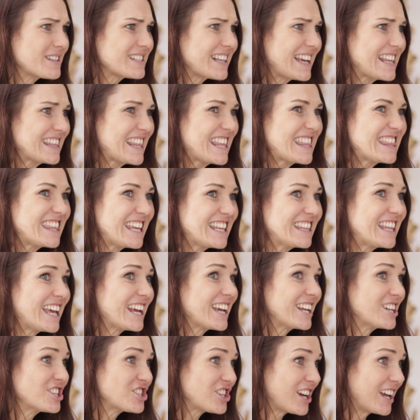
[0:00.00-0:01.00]
like the thing that
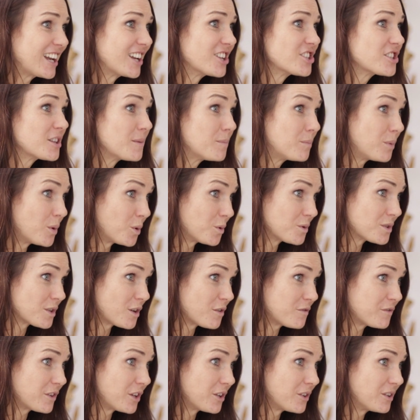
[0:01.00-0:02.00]
can challenge the balls
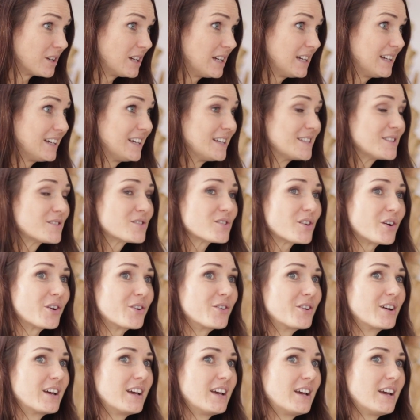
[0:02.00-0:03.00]
off you. So
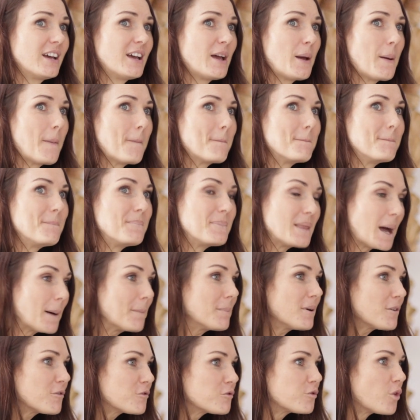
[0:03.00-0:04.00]
number
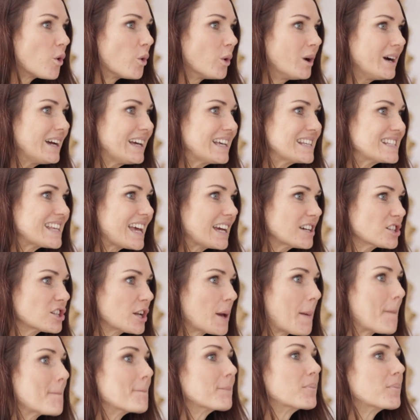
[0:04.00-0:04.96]
4 is actually